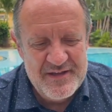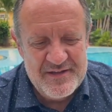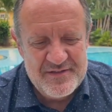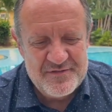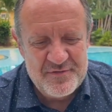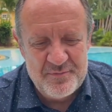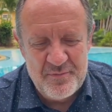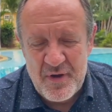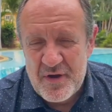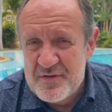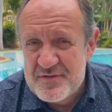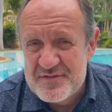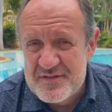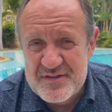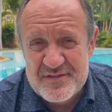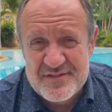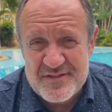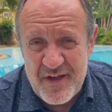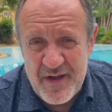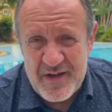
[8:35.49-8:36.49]
it's most
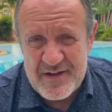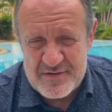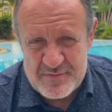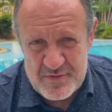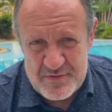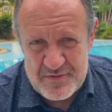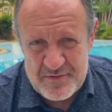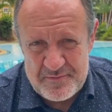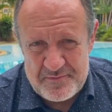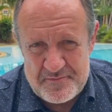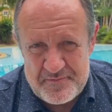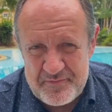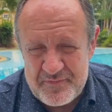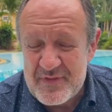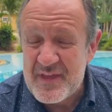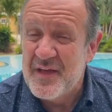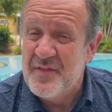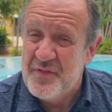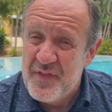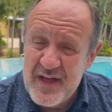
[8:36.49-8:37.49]
desirable,
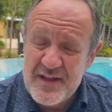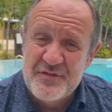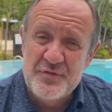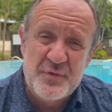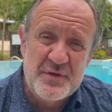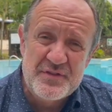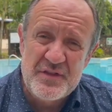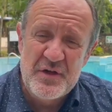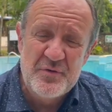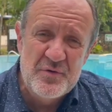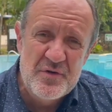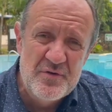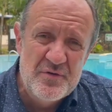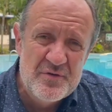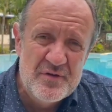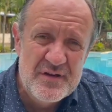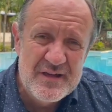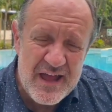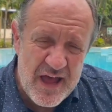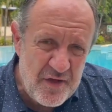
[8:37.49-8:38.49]
and that's what they will
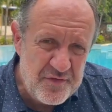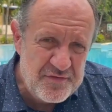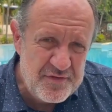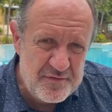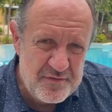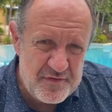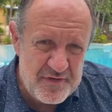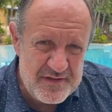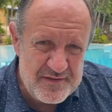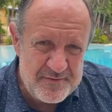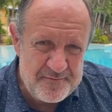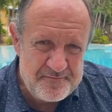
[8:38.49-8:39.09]
counterfeit.